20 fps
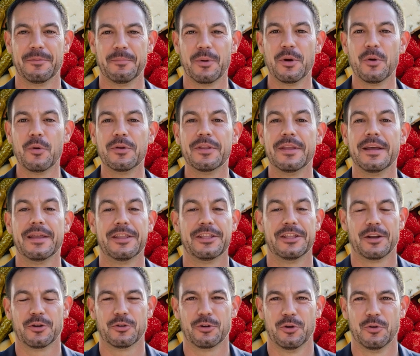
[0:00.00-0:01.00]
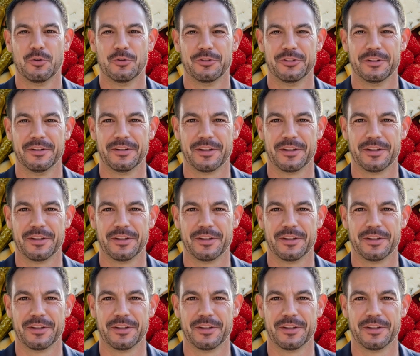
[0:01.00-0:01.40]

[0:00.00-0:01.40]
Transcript: milks and cereals